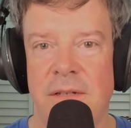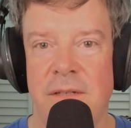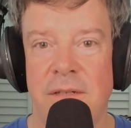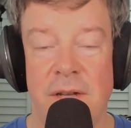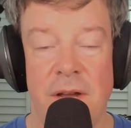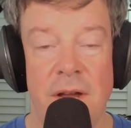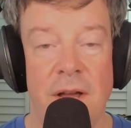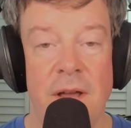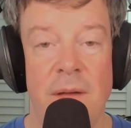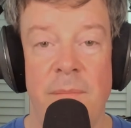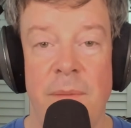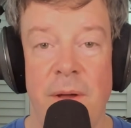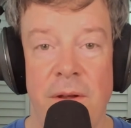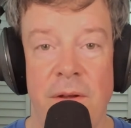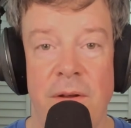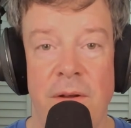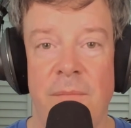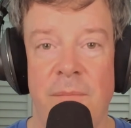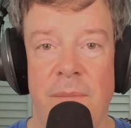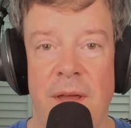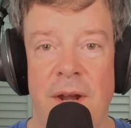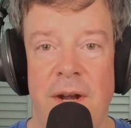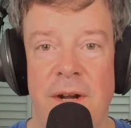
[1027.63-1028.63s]
Talk about your
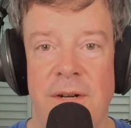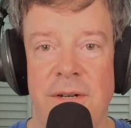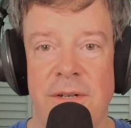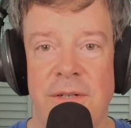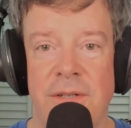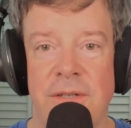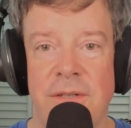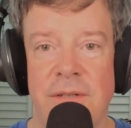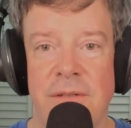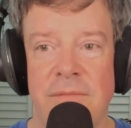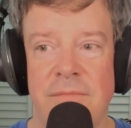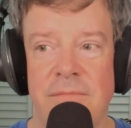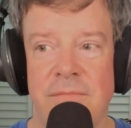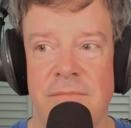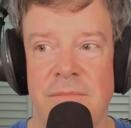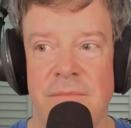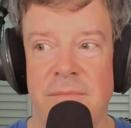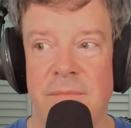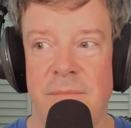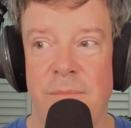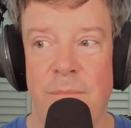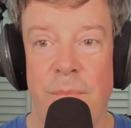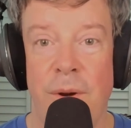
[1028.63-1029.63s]
competitors.
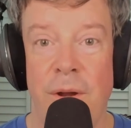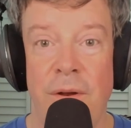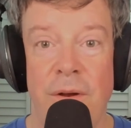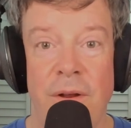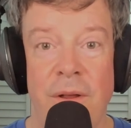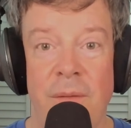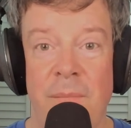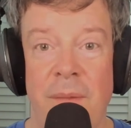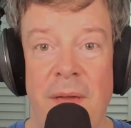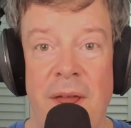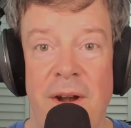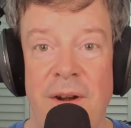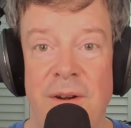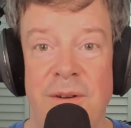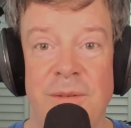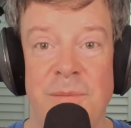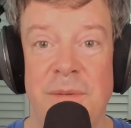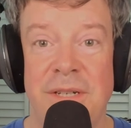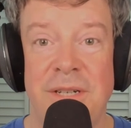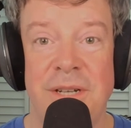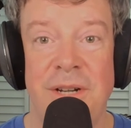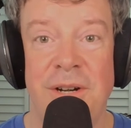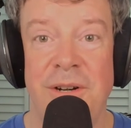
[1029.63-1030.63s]
Bring your competitors'
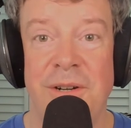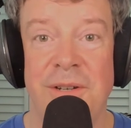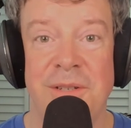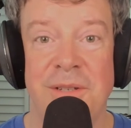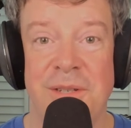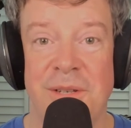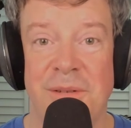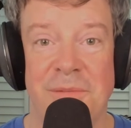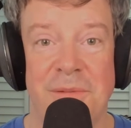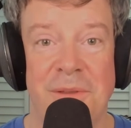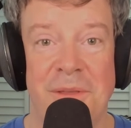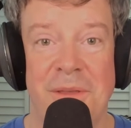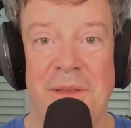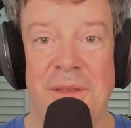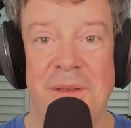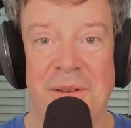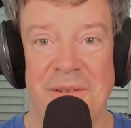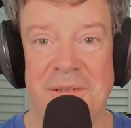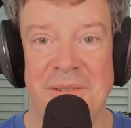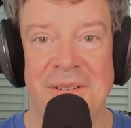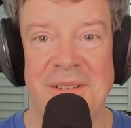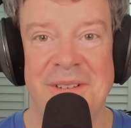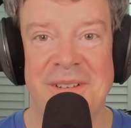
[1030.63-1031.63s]
materials in with
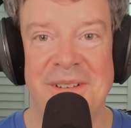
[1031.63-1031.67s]
you.